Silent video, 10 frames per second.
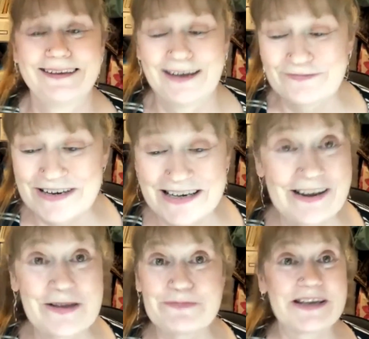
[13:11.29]
I really
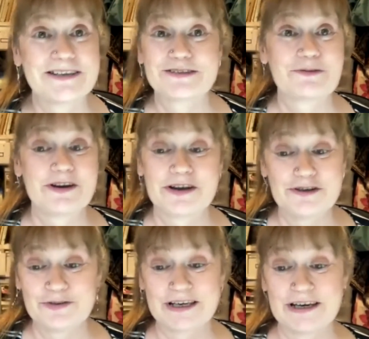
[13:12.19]
like Baker's twine. I
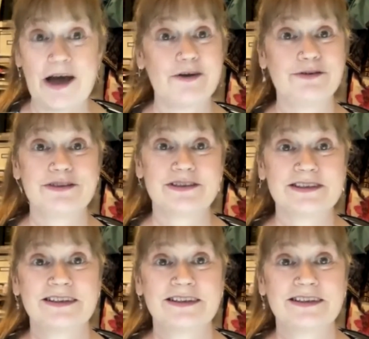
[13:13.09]
use it loads.